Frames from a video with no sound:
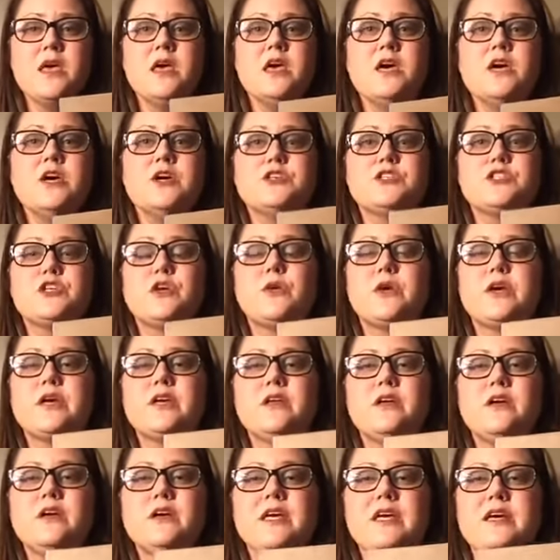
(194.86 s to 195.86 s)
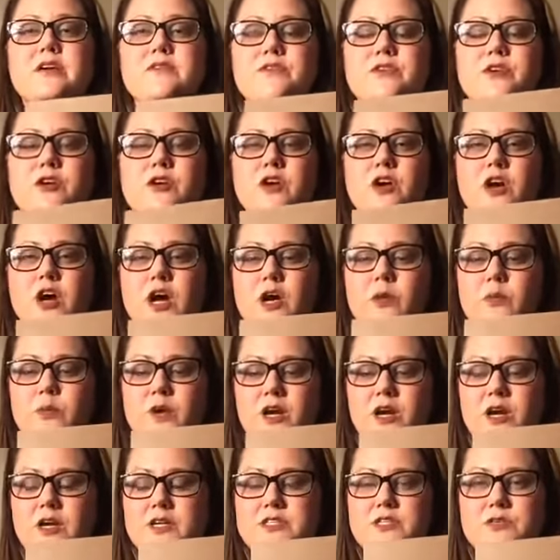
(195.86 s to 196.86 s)
So he'll give her a
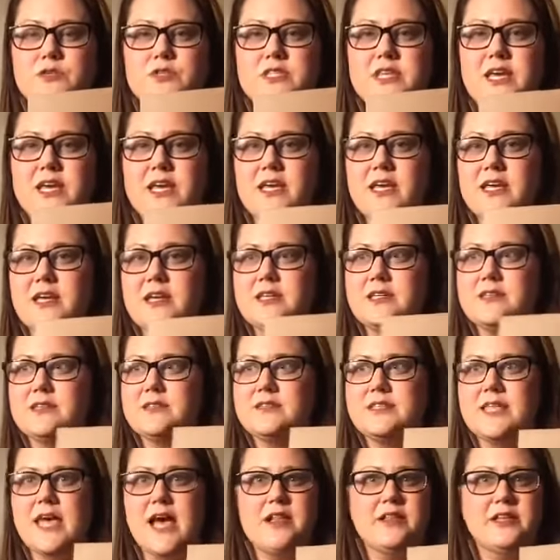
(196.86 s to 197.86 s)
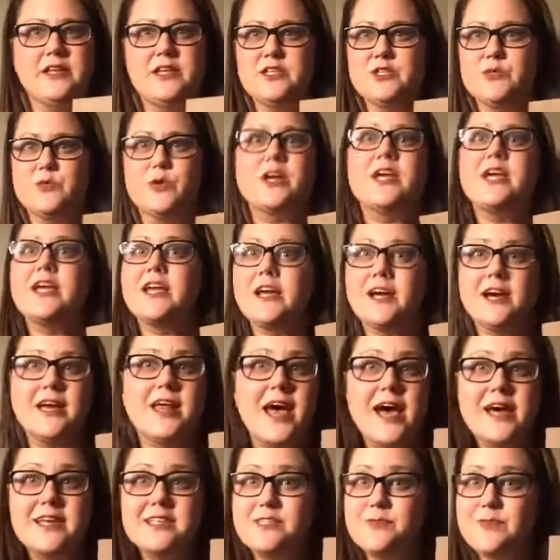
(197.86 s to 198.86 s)
word. So say Sally is working on
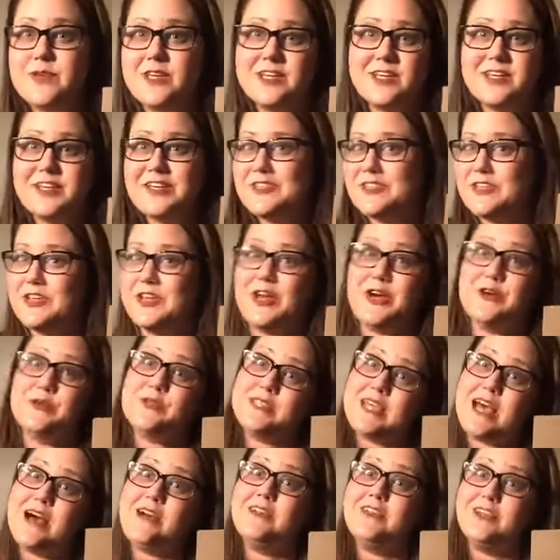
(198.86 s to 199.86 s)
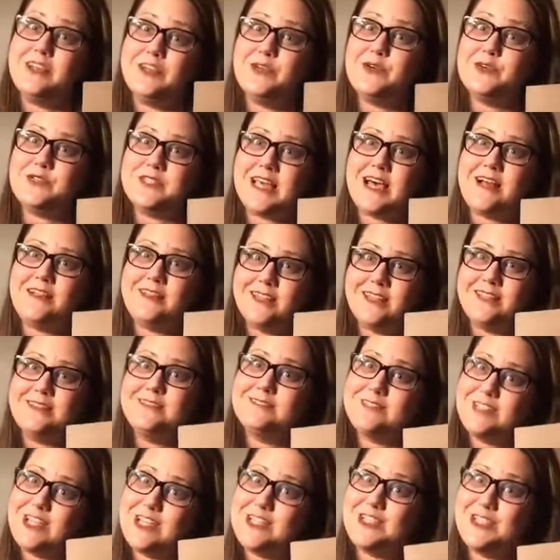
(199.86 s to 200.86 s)
S, because, Sally,
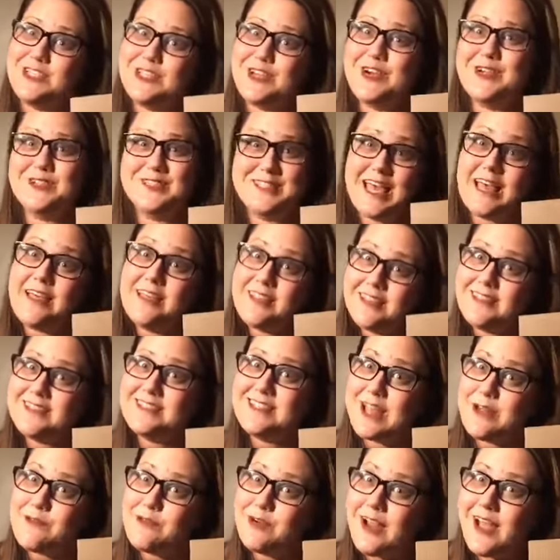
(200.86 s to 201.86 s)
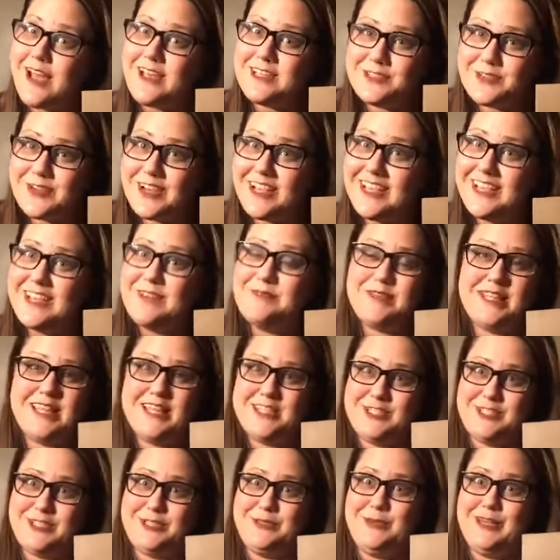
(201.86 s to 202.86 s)
chances are Sally doesn't have her S, right? I mean, that's
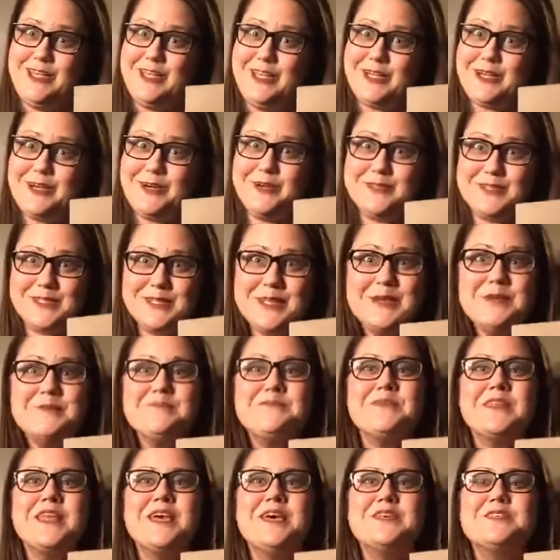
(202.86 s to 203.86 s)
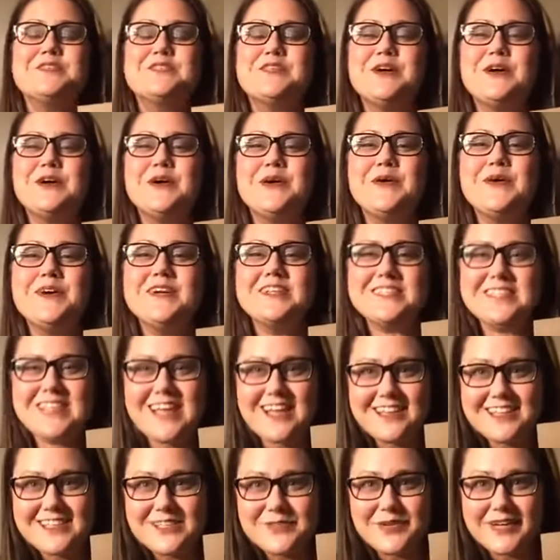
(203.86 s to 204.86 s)
just the way it goes. So
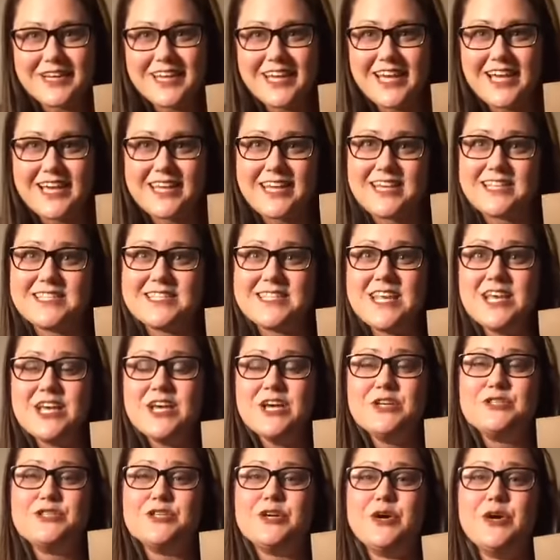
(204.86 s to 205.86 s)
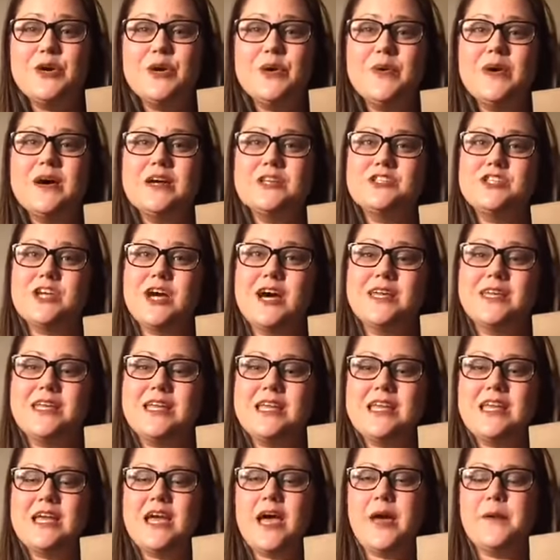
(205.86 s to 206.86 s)
Sally's working on S. So
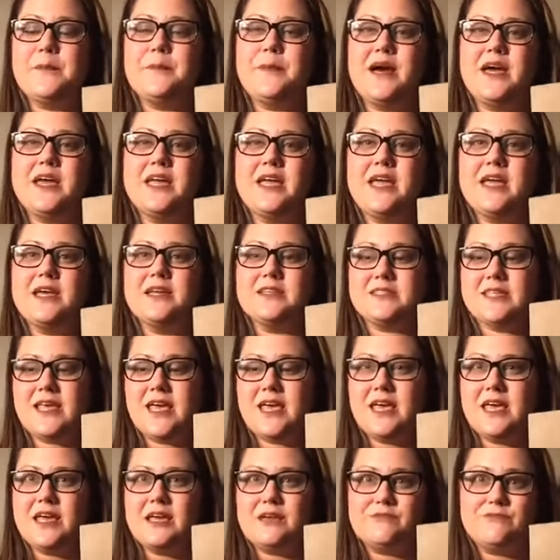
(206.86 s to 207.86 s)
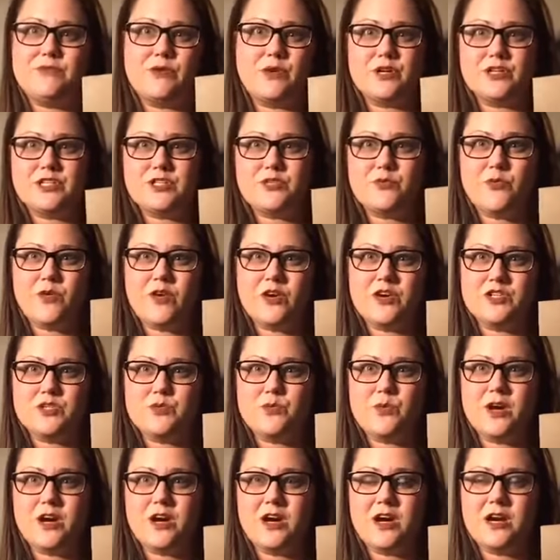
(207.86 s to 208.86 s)
Johnny might say, for his first
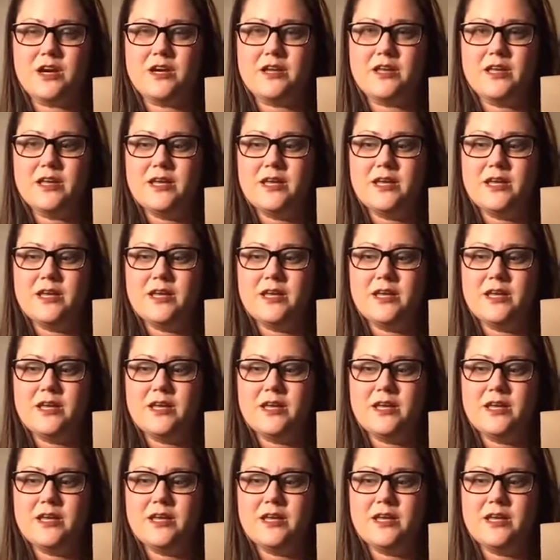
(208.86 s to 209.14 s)
word,